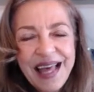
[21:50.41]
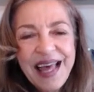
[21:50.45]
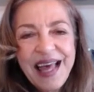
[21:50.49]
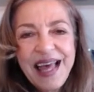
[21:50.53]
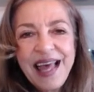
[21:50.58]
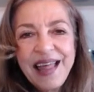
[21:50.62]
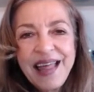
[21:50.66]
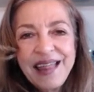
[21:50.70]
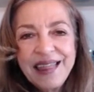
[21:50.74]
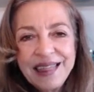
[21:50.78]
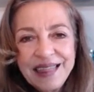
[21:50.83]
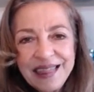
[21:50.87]

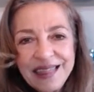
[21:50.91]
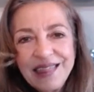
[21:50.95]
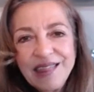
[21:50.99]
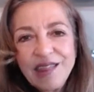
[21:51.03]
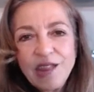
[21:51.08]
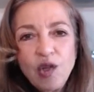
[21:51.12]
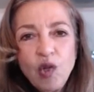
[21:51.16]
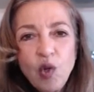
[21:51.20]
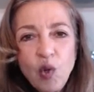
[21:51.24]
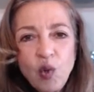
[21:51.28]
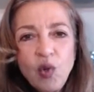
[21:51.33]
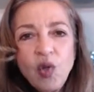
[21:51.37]
and
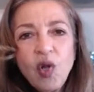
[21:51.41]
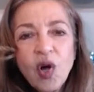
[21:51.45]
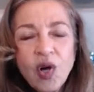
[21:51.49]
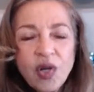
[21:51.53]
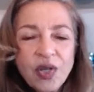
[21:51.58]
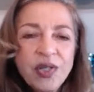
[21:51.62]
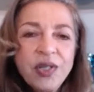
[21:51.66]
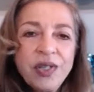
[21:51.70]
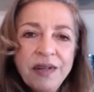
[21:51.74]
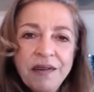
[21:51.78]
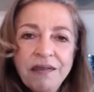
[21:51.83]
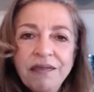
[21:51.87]
no
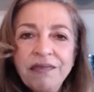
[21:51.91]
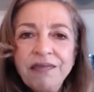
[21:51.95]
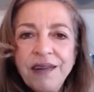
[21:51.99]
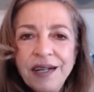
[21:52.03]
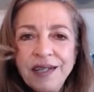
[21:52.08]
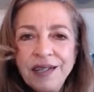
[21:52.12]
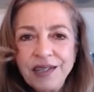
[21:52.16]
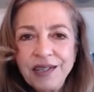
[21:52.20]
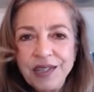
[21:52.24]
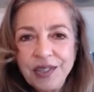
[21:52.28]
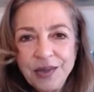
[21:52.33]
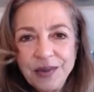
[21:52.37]
longer
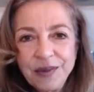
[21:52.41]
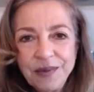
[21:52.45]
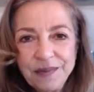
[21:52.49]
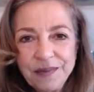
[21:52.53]
affect you,